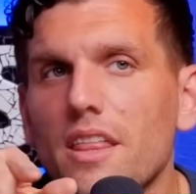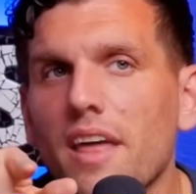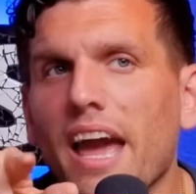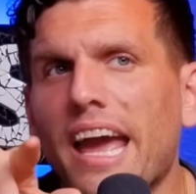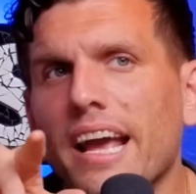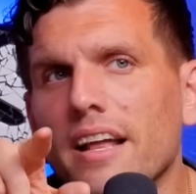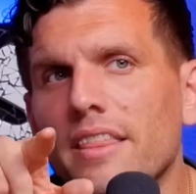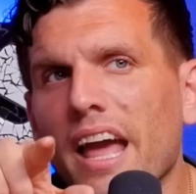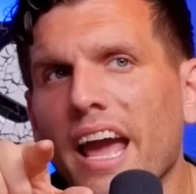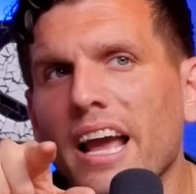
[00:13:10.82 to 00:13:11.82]
They
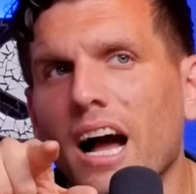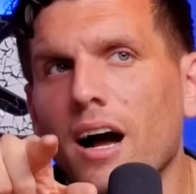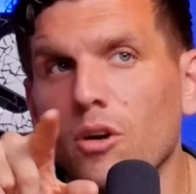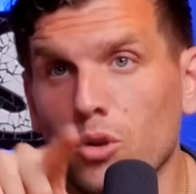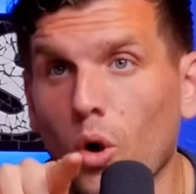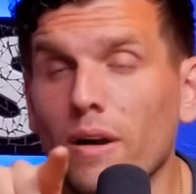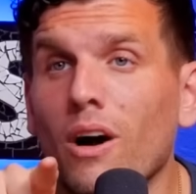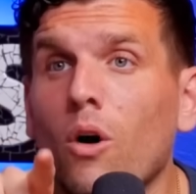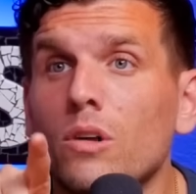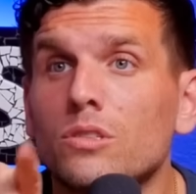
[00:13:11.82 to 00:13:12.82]
glory
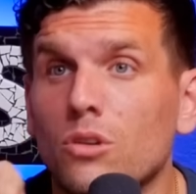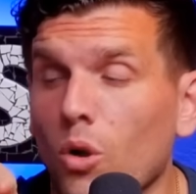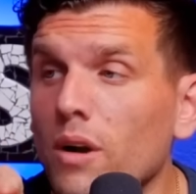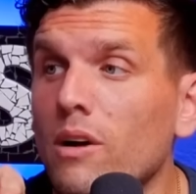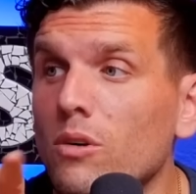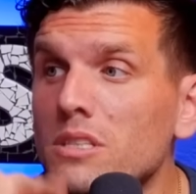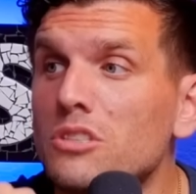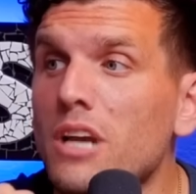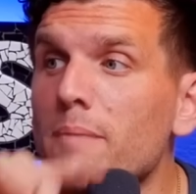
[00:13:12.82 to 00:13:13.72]
holes. Glory holes is